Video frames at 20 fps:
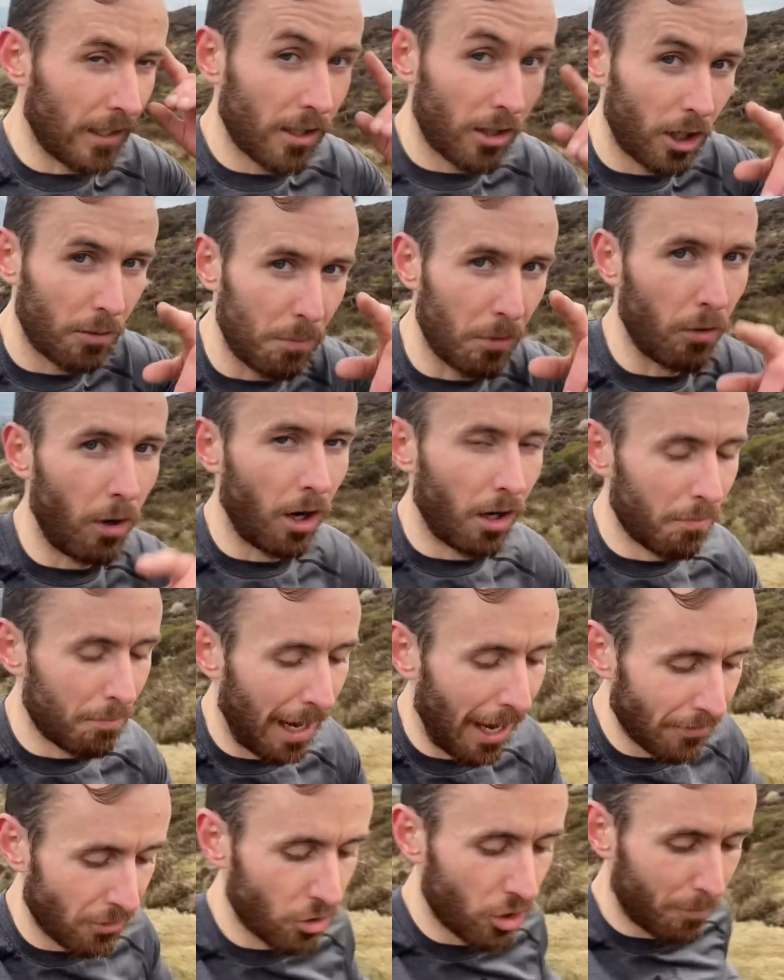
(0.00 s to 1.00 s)
could be wrong.
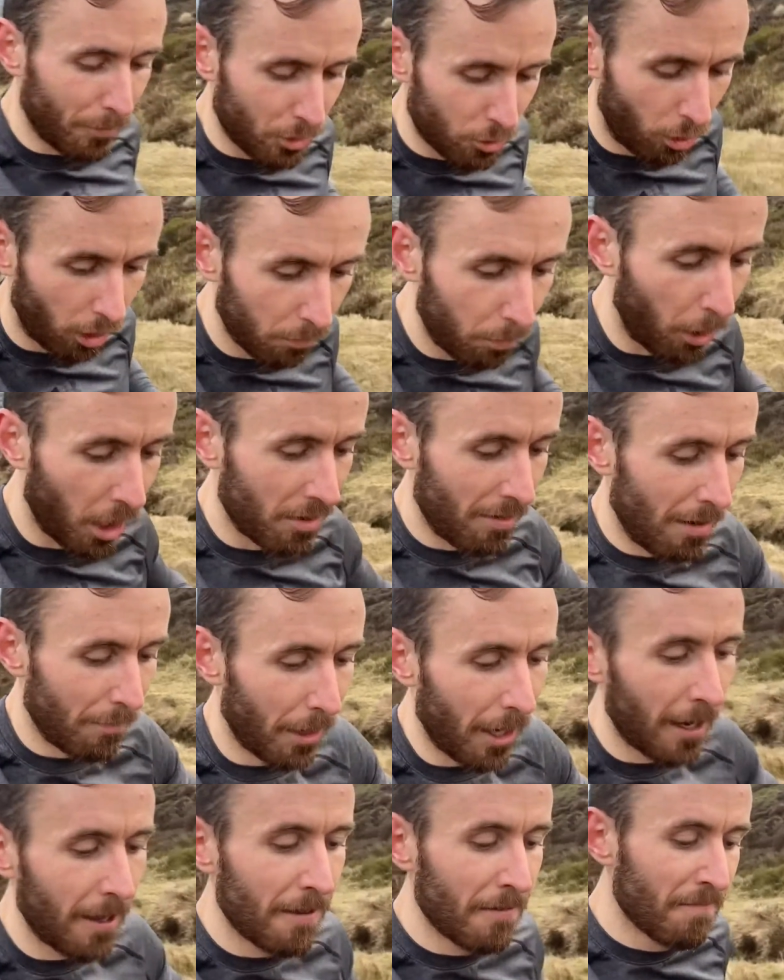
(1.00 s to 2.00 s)
Maths is not my strong point, remember.
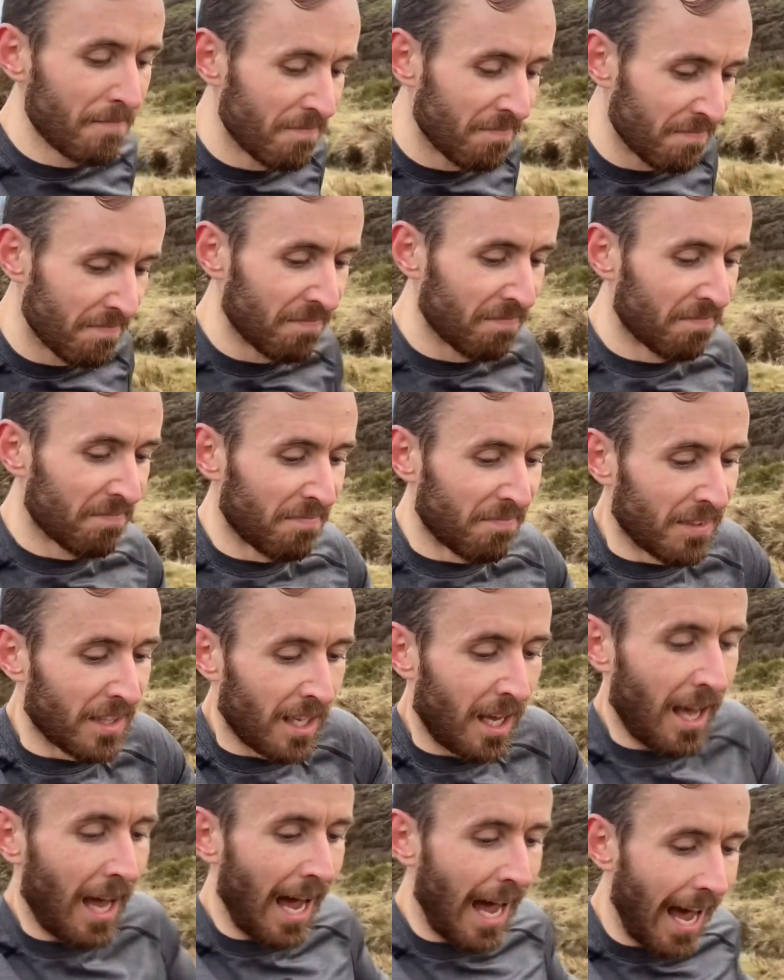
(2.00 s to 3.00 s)

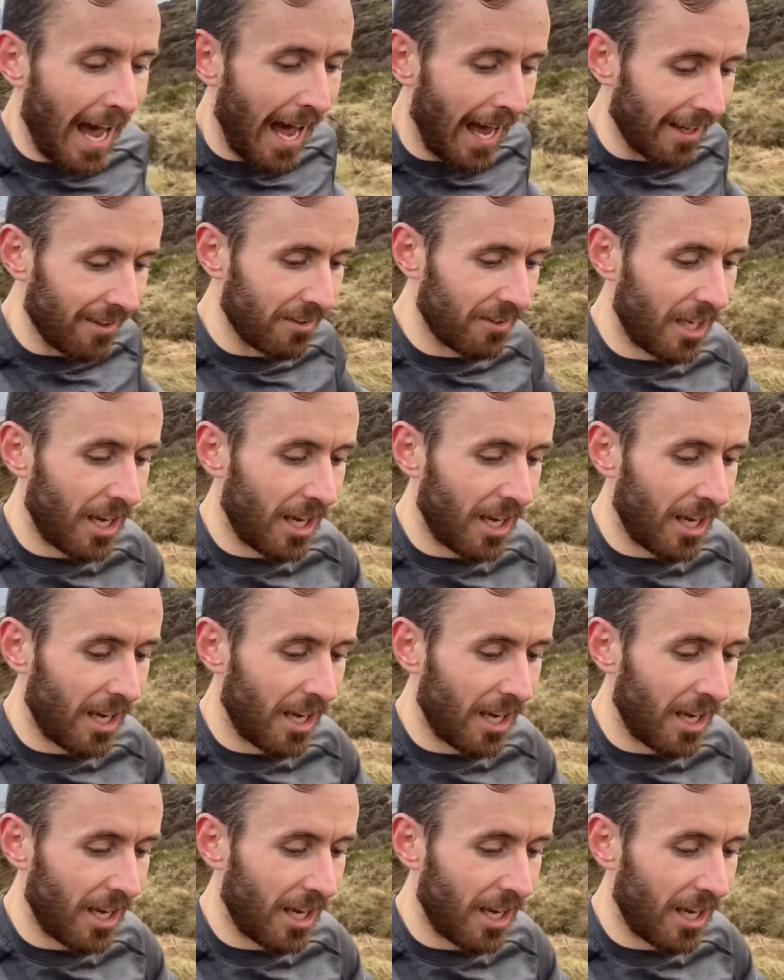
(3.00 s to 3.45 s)
And